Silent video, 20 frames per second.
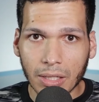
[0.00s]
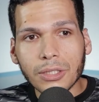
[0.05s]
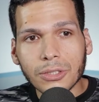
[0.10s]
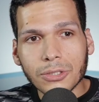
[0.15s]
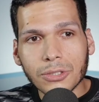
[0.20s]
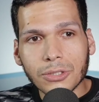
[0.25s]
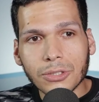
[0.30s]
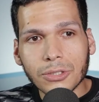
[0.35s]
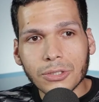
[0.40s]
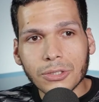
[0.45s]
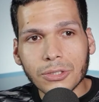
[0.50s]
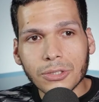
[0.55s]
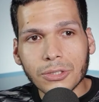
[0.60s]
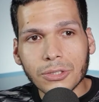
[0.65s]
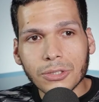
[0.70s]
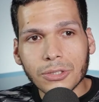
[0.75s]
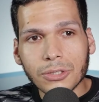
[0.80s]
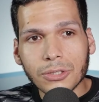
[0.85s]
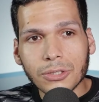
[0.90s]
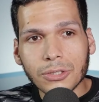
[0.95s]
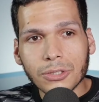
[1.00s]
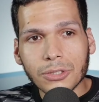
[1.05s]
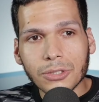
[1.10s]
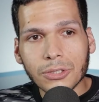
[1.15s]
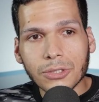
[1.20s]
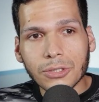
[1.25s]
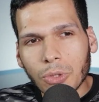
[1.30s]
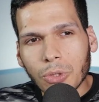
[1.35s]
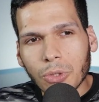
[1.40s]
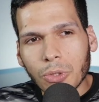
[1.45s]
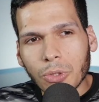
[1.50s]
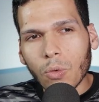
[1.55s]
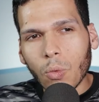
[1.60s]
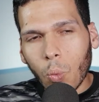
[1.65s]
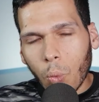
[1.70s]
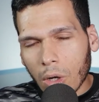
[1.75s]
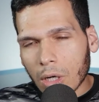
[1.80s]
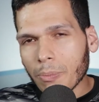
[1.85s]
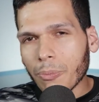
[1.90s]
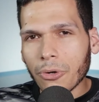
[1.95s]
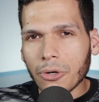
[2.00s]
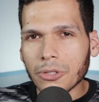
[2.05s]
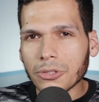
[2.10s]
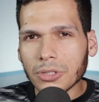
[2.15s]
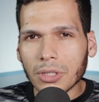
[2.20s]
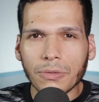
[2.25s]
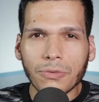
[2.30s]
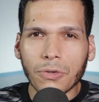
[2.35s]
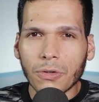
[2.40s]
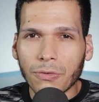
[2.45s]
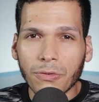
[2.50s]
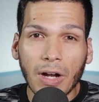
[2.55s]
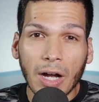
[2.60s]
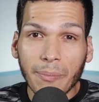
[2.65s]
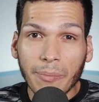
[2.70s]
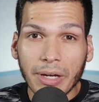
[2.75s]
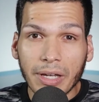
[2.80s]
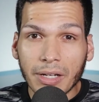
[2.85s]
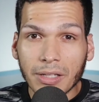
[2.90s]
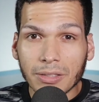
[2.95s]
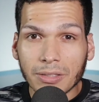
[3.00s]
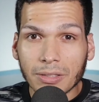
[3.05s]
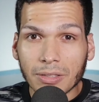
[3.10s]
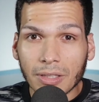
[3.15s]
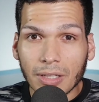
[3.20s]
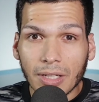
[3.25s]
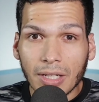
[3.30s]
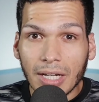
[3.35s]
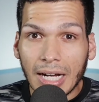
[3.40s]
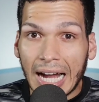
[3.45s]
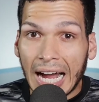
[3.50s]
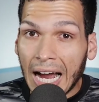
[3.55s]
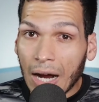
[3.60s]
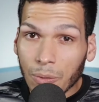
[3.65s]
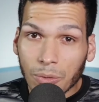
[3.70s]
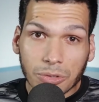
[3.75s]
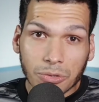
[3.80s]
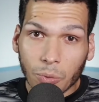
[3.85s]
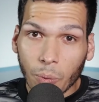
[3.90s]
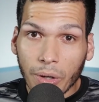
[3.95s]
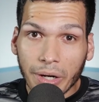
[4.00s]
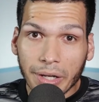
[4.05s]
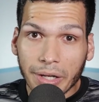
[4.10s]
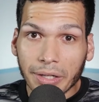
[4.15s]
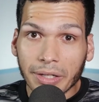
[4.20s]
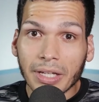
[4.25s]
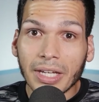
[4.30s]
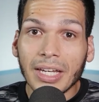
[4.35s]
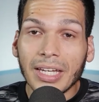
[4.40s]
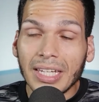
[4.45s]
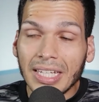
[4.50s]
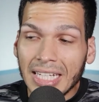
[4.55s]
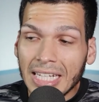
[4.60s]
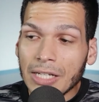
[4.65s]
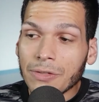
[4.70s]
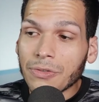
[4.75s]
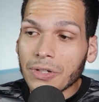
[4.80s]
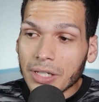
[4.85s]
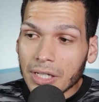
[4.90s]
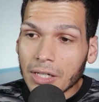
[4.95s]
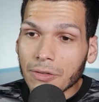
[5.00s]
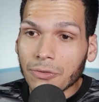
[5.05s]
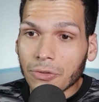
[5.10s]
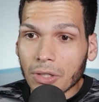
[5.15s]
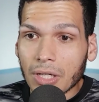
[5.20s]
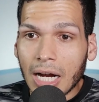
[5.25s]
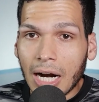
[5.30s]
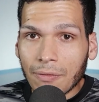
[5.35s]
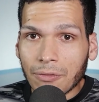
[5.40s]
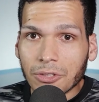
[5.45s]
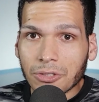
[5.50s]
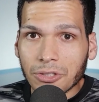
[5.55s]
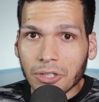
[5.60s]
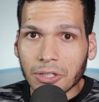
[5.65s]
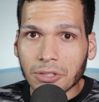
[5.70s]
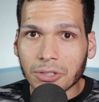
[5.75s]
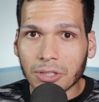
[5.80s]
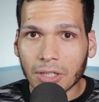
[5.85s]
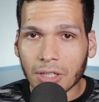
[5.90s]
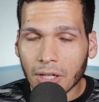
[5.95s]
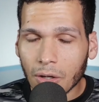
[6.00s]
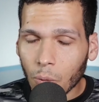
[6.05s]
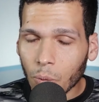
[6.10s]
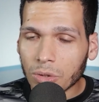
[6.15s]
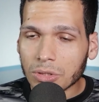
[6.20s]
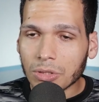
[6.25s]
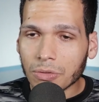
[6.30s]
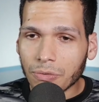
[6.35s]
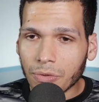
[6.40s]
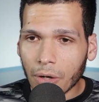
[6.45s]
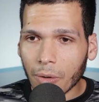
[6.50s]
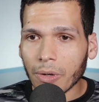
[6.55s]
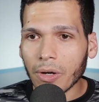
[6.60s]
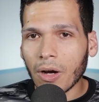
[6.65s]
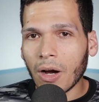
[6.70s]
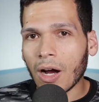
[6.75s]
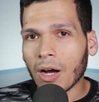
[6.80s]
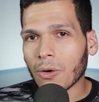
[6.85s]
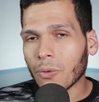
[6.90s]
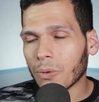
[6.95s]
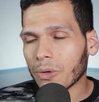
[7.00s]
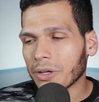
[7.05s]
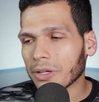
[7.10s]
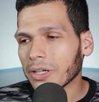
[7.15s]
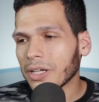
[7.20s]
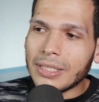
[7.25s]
So if I was able to talk to even one person for 5 minutes, I was winning, even if the conversation was very awkward.